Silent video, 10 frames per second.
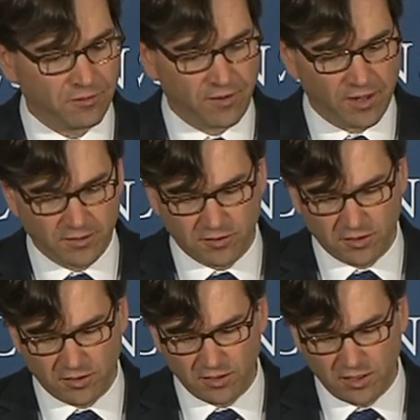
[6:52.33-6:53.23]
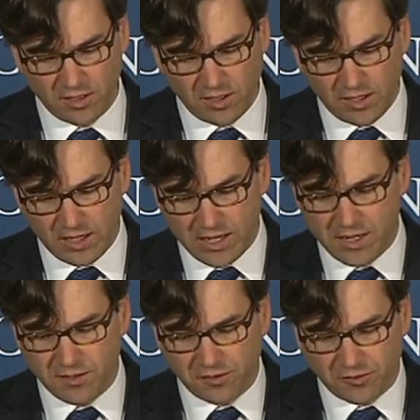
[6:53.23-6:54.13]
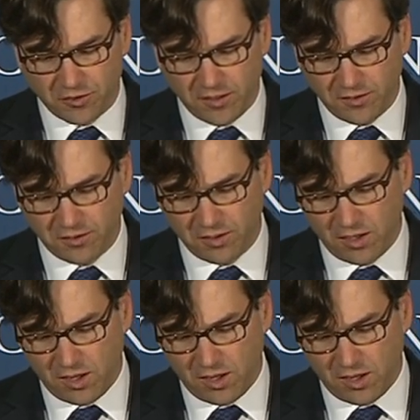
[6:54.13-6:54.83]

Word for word: volatile industries.